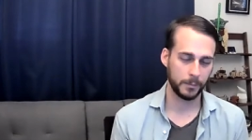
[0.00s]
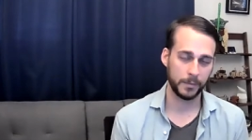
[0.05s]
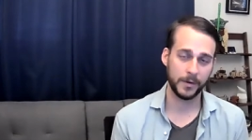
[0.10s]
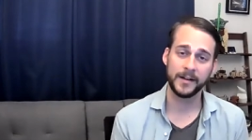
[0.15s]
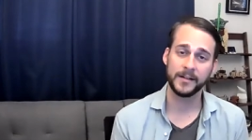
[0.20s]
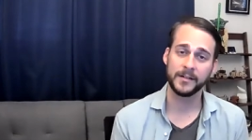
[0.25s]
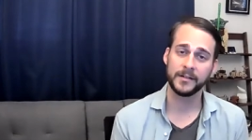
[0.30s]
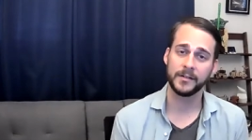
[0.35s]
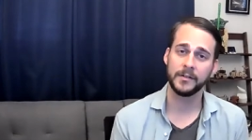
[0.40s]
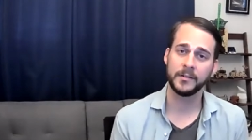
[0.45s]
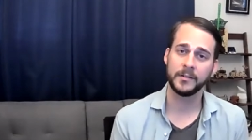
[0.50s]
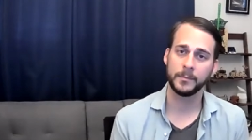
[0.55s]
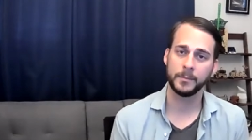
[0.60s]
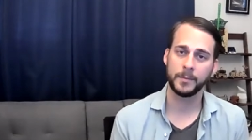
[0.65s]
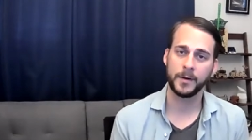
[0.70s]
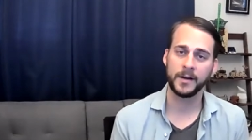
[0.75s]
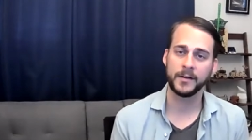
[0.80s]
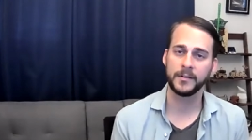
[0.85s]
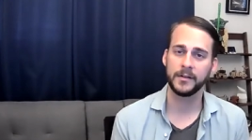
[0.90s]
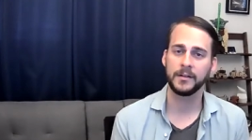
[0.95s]

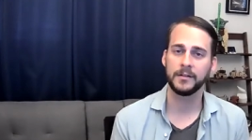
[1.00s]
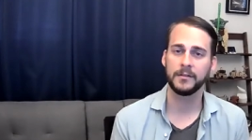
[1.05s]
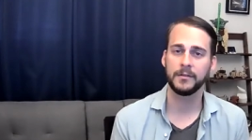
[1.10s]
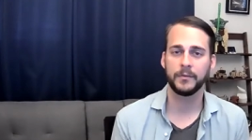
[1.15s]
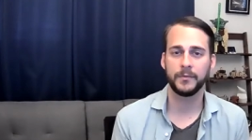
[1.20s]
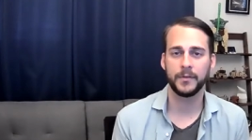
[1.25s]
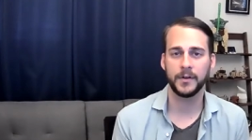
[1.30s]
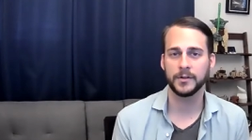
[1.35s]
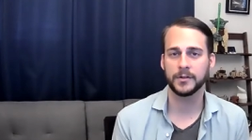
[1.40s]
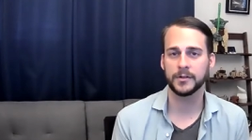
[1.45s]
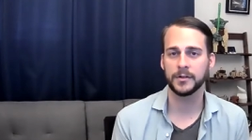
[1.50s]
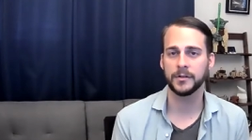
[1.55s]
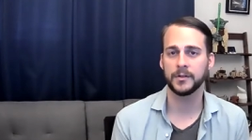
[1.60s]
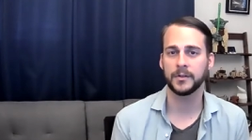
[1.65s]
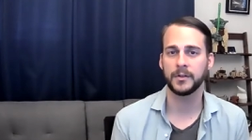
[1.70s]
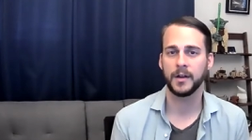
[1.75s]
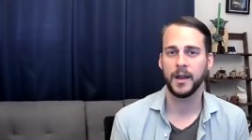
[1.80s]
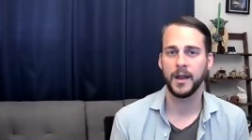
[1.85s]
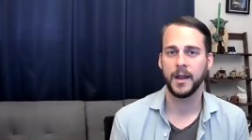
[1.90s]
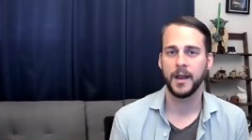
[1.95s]
pricing,
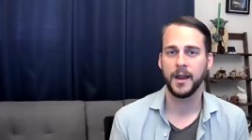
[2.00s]
features,